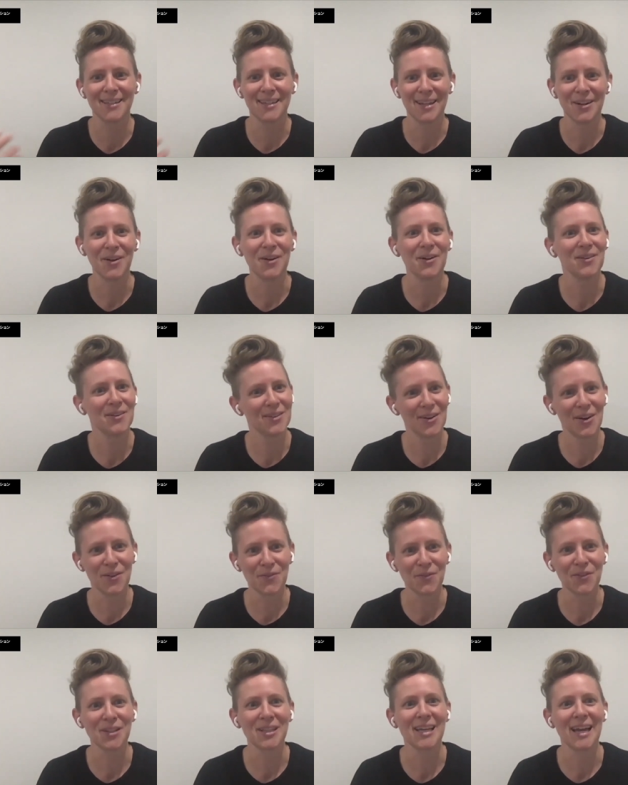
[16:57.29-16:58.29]
you know,
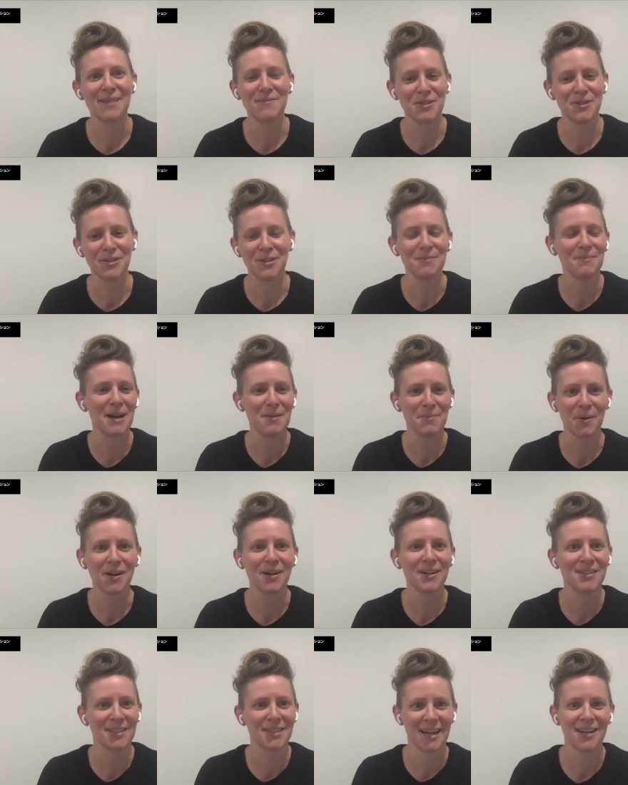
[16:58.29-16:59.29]
hopefully I'm doing my
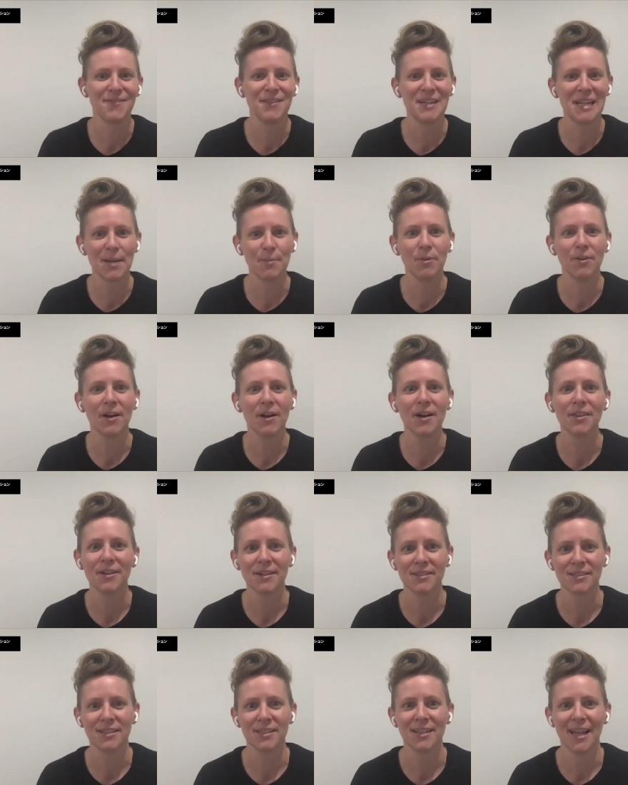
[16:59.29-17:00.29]
part to kind of enable
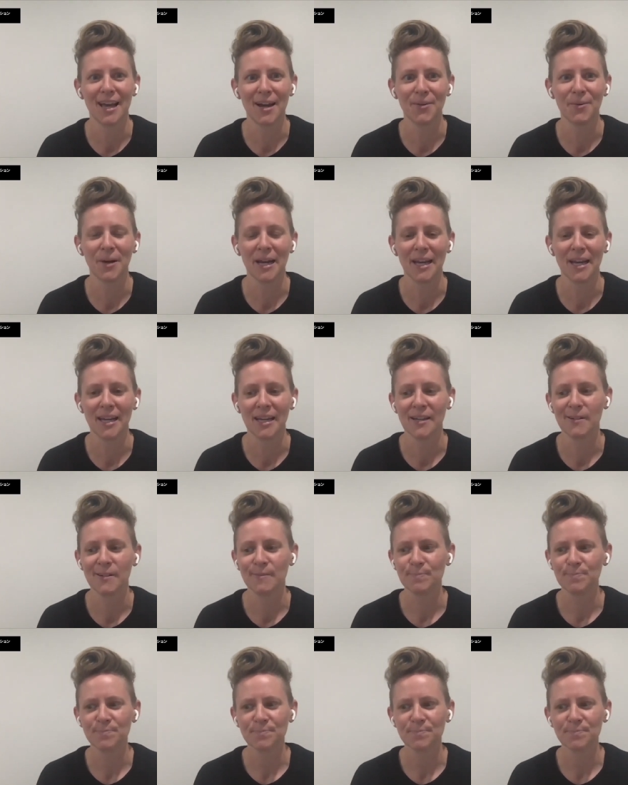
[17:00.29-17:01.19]
others in that way.